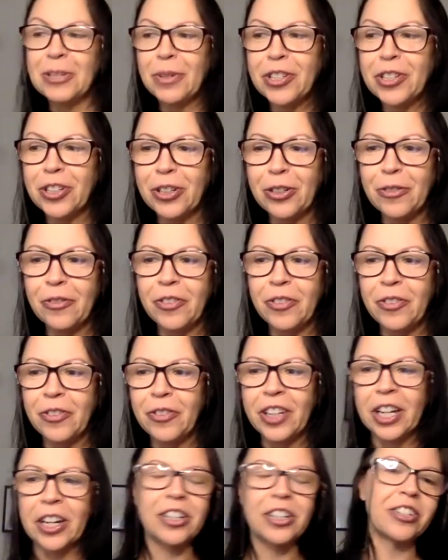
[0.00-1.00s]
Here's a bunch
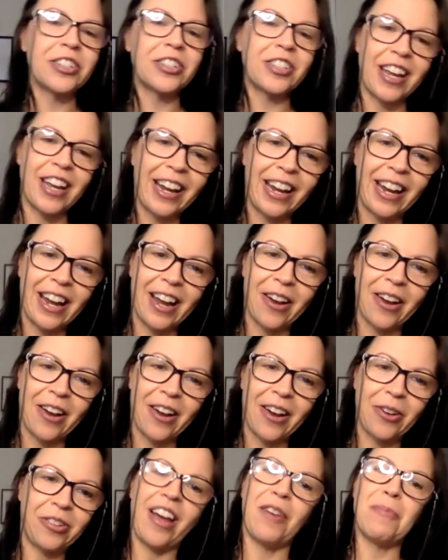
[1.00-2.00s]
of goofy characters
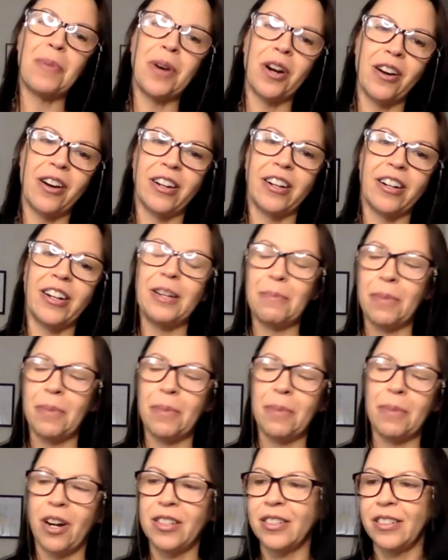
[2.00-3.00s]
hanging out at a
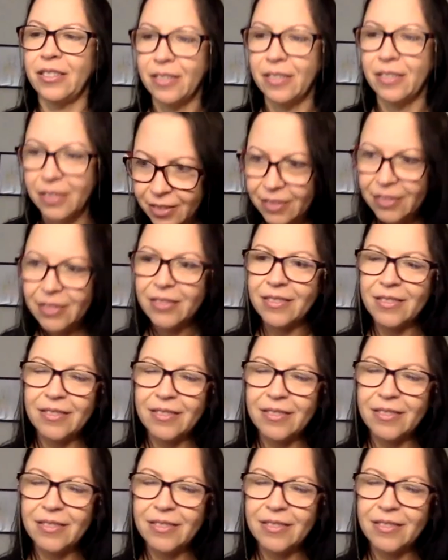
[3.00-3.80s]
bar in Boston.